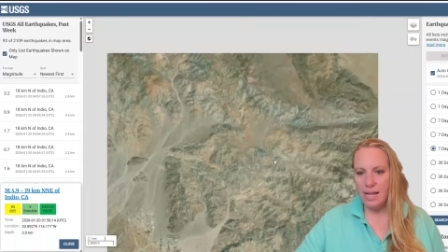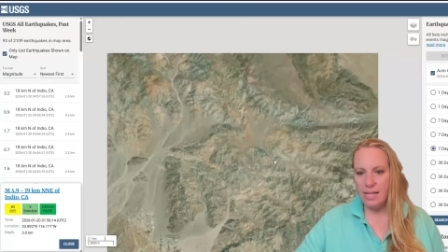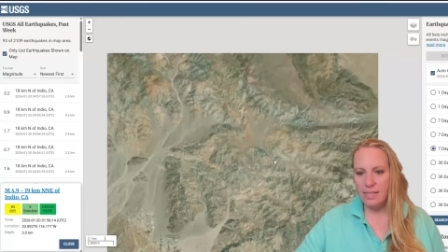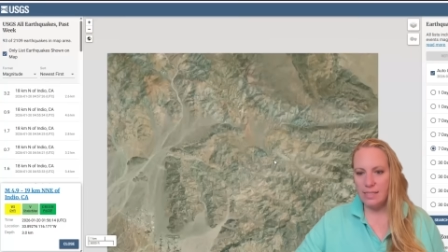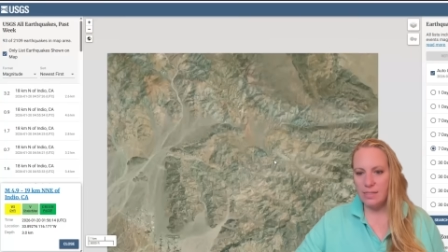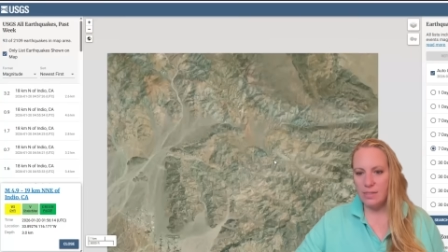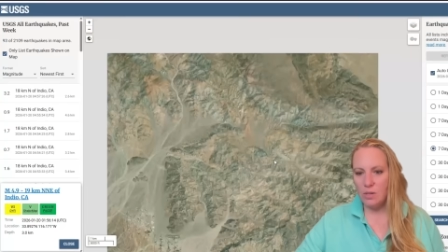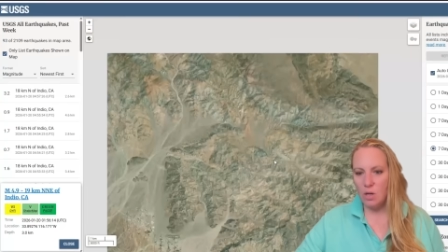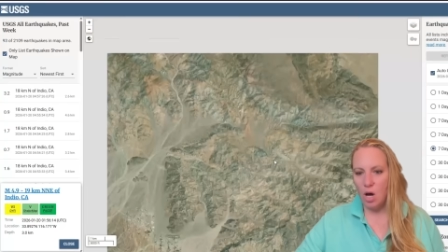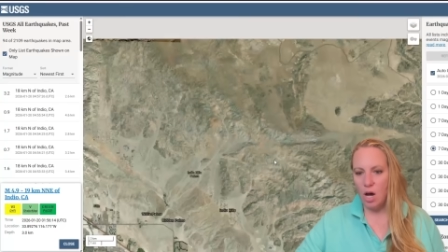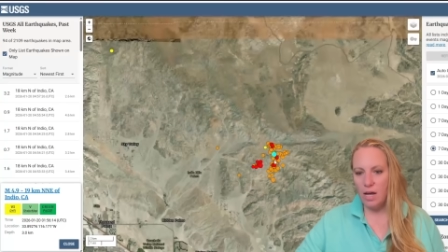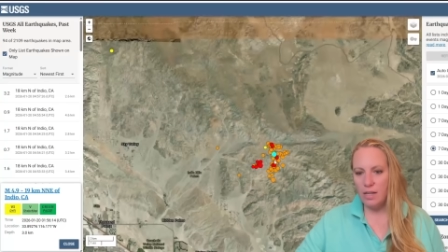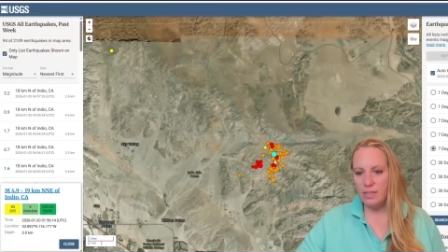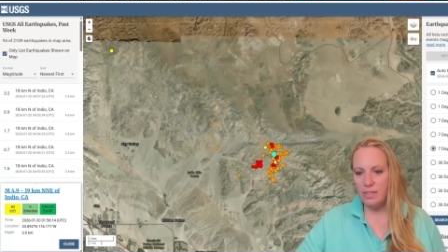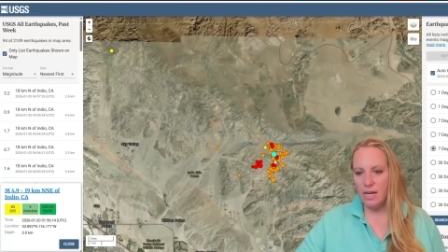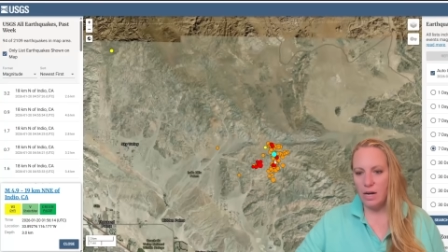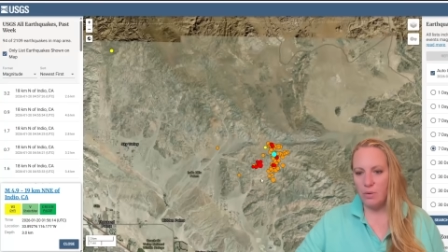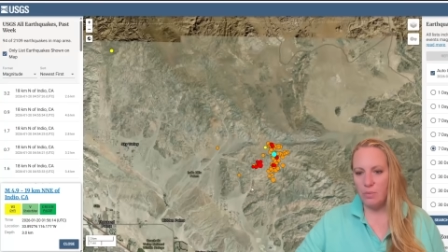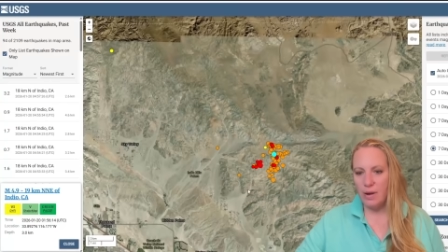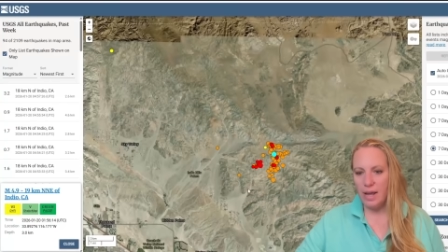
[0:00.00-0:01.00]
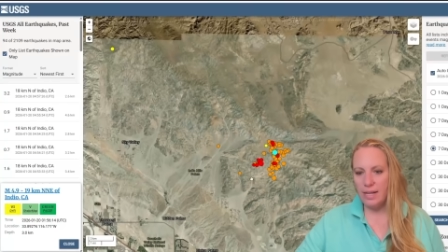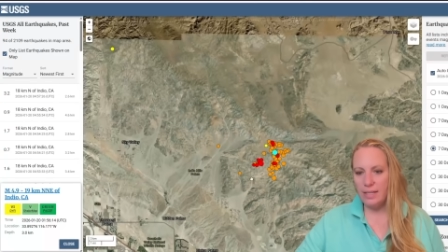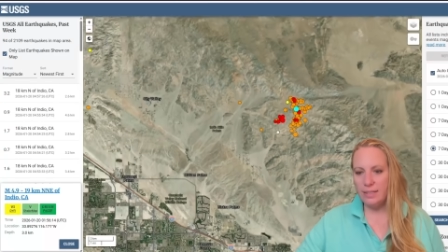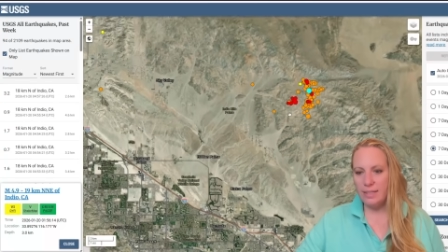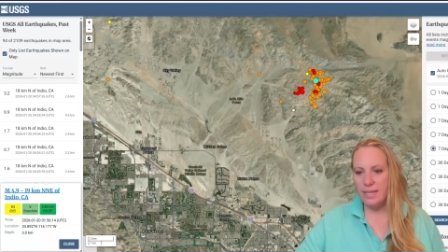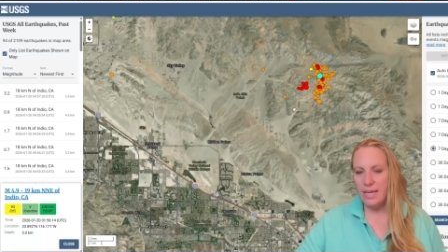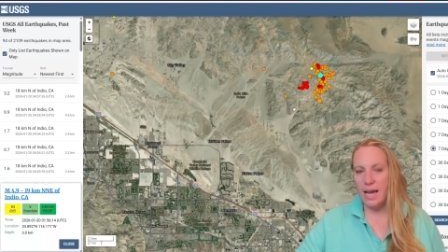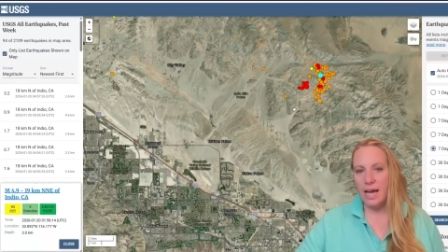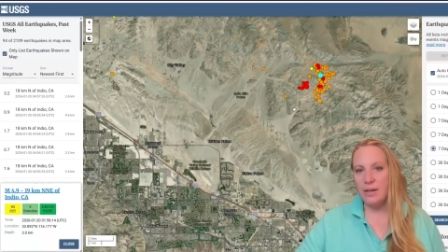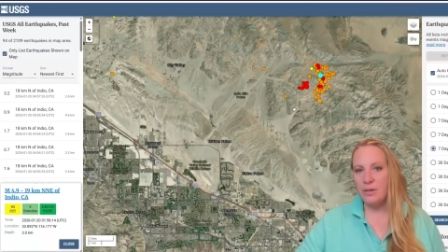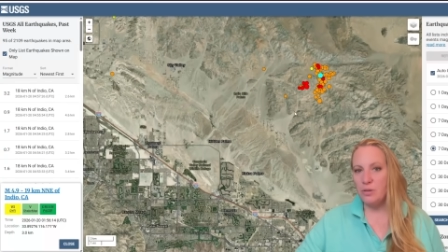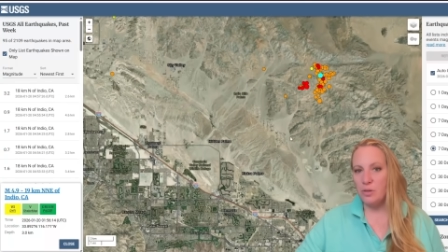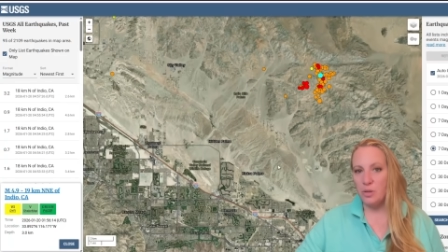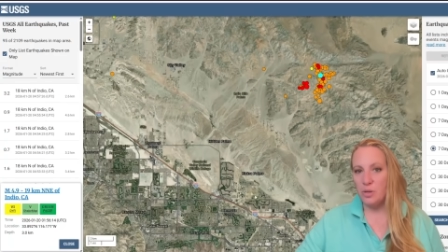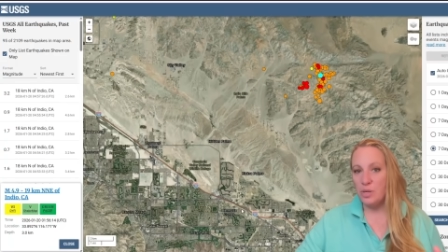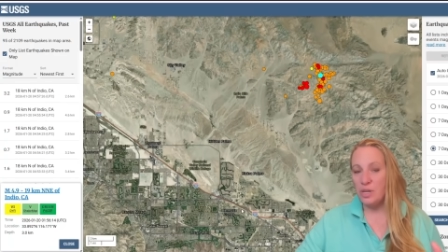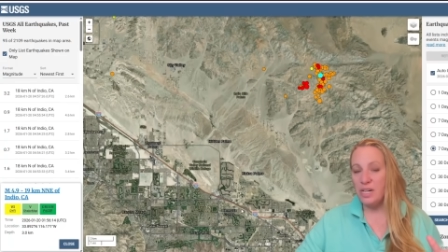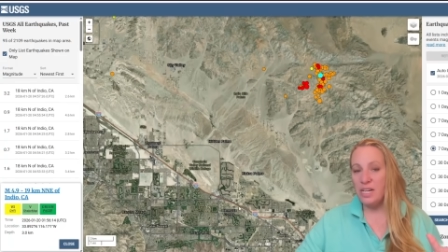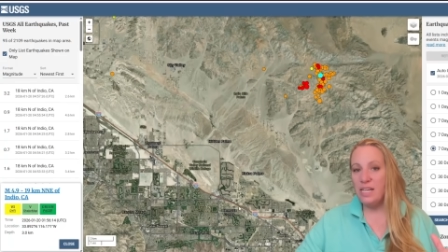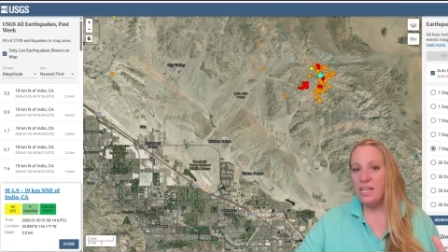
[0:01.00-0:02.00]
It's not directly
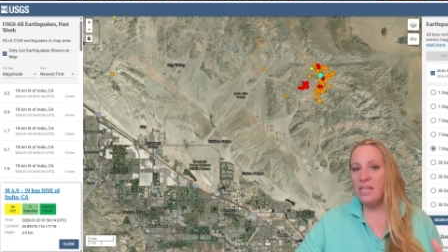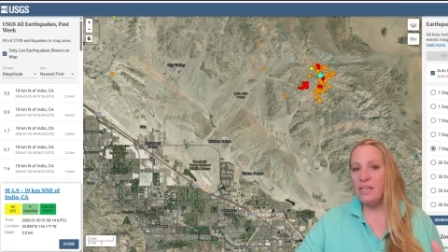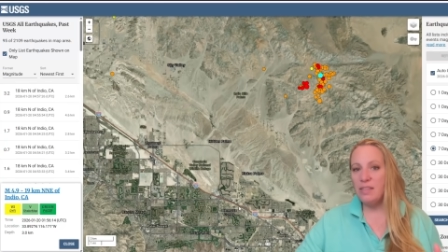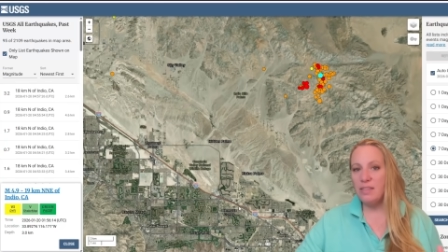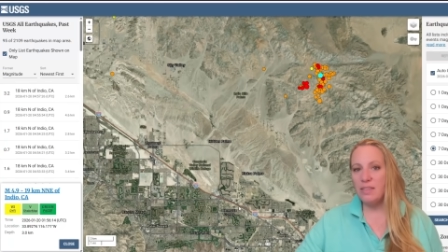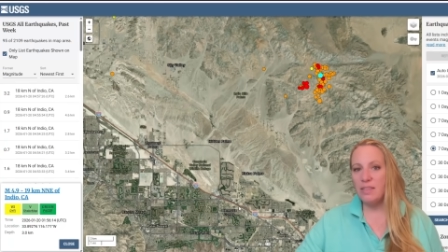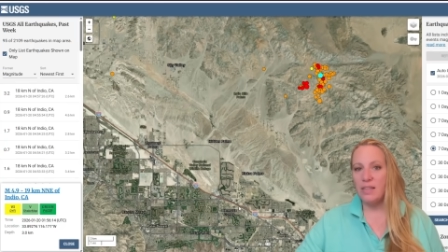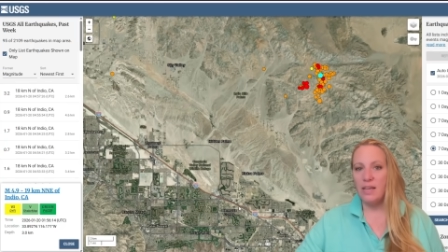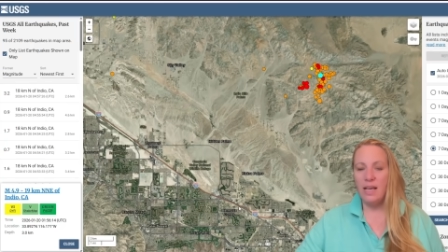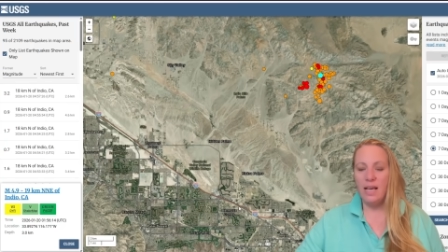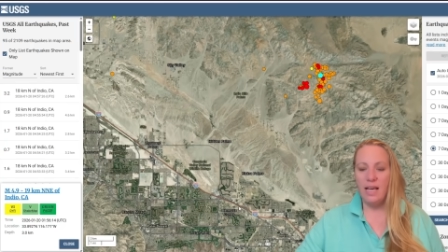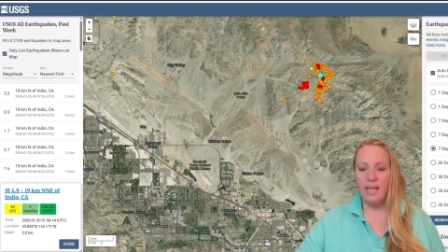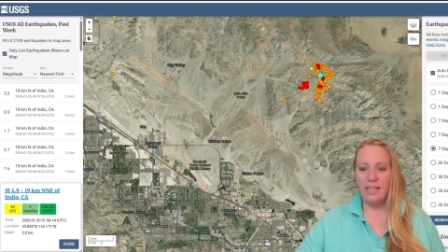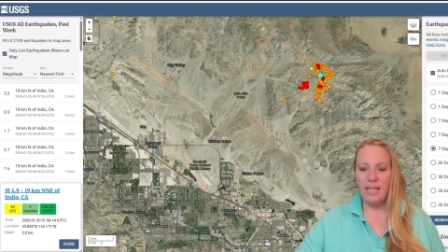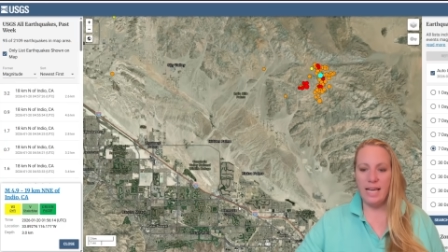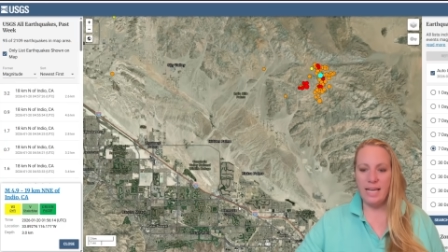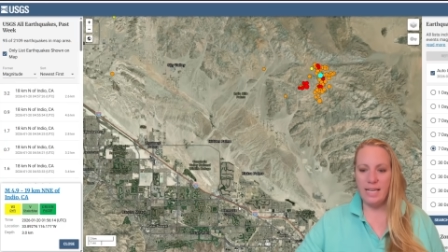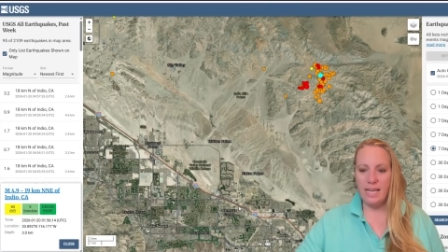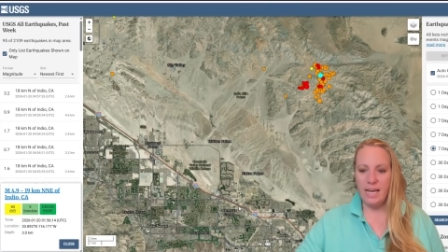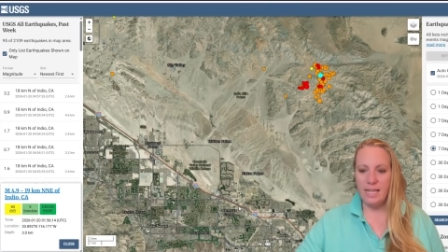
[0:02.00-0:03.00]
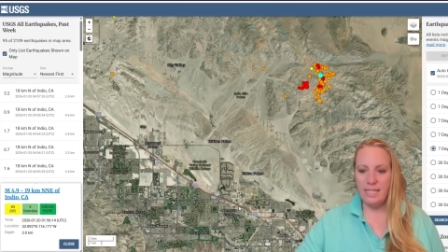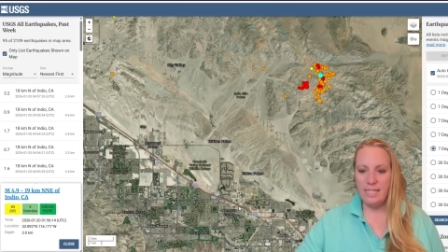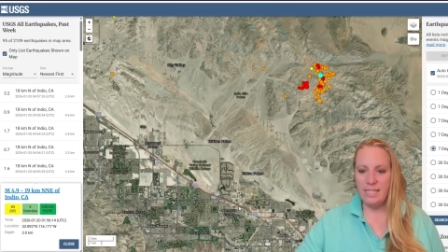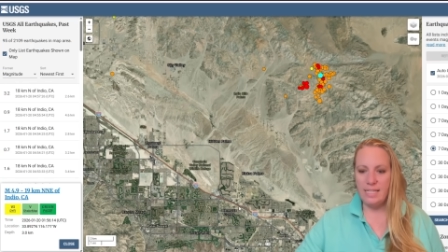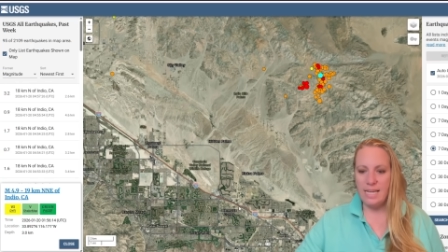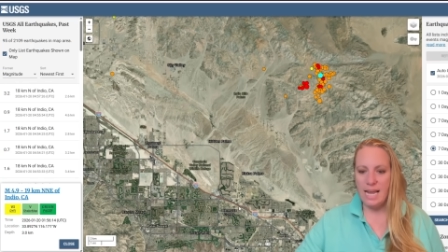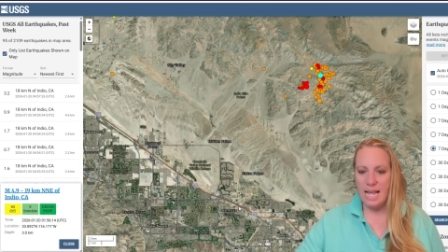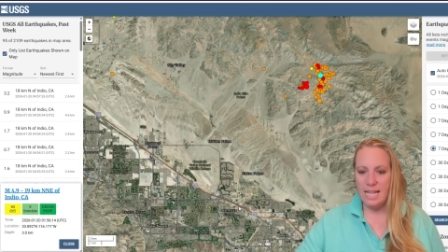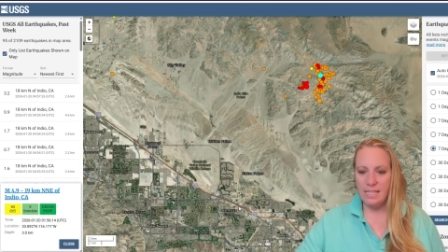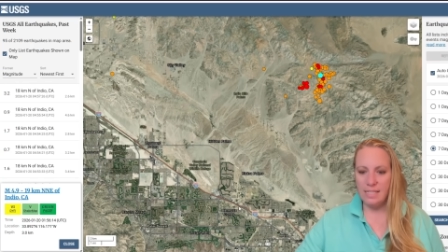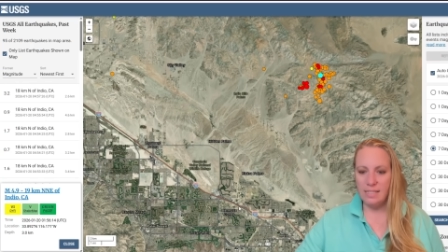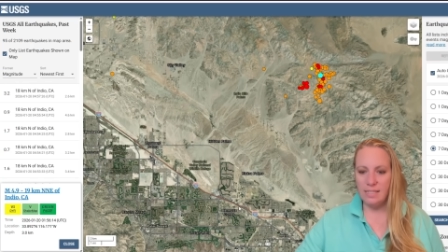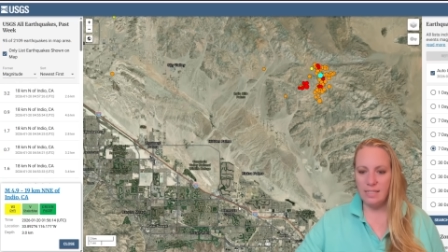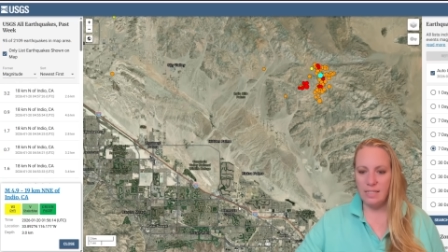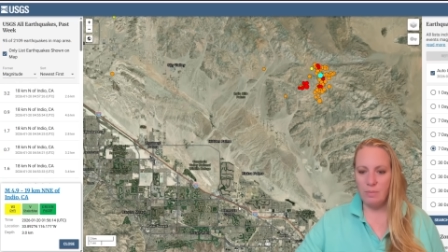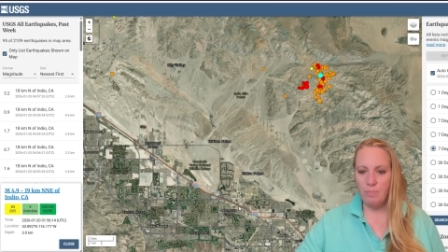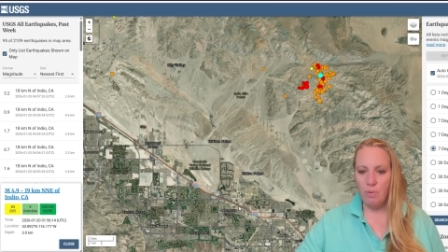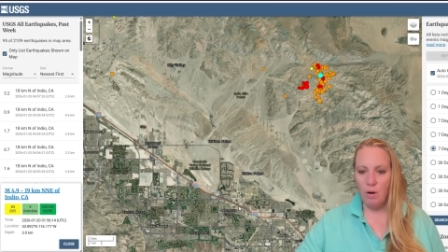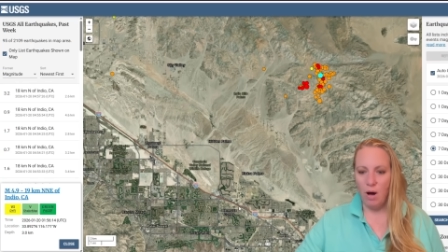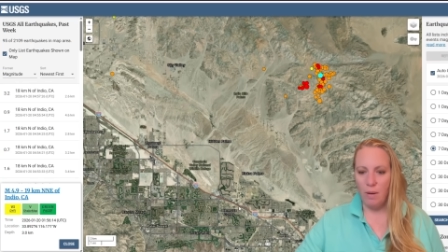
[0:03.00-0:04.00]
underneath like a
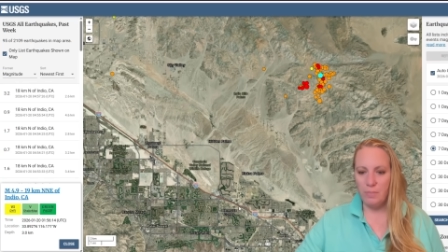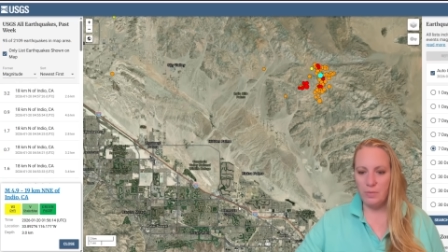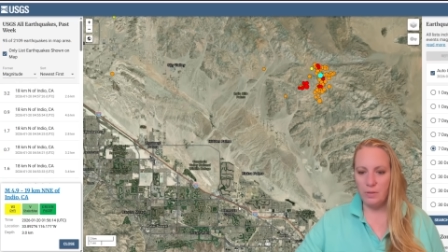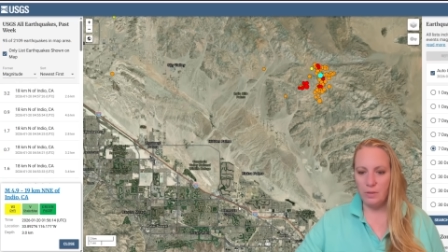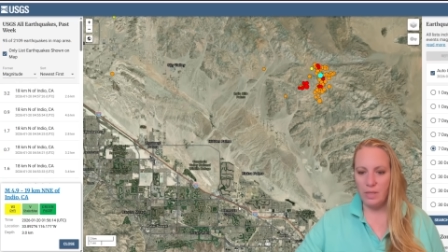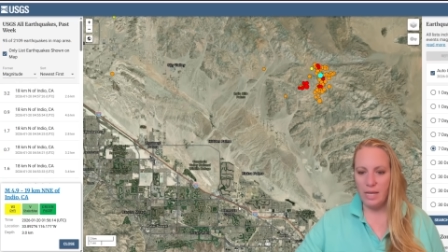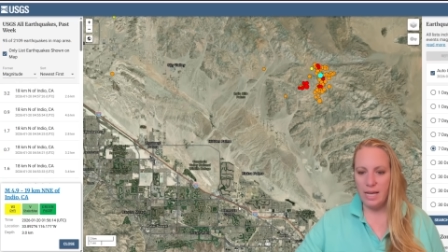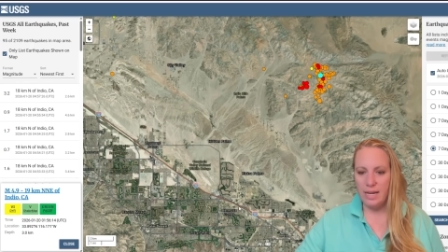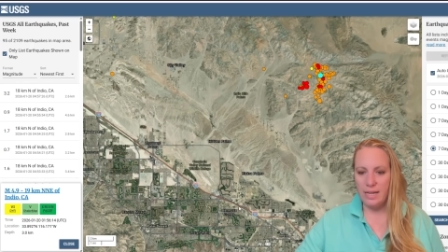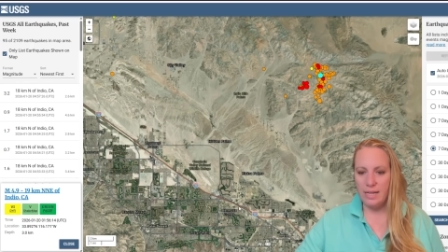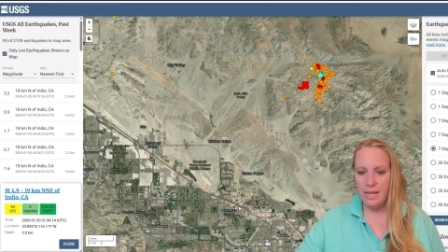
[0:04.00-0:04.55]
densely populated